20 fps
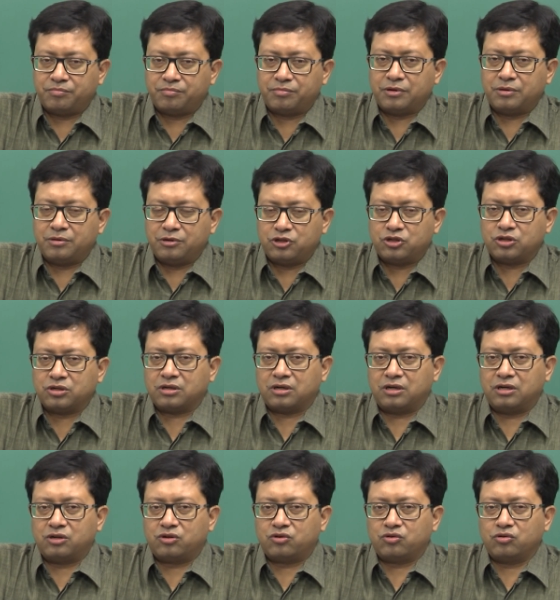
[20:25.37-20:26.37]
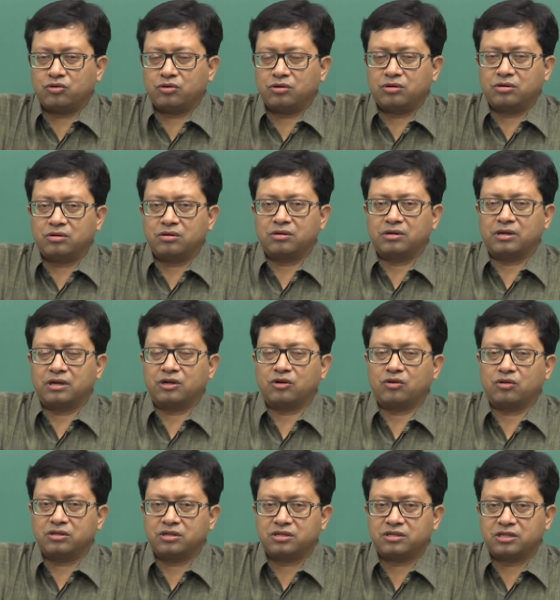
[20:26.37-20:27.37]
pollution control and
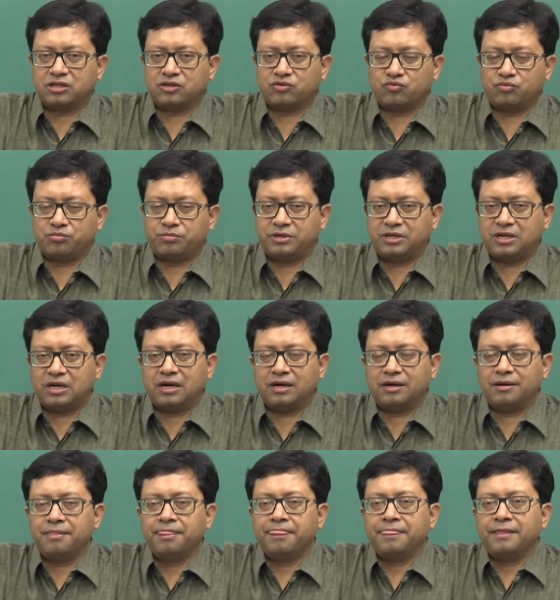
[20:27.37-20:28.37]
all these things would be done.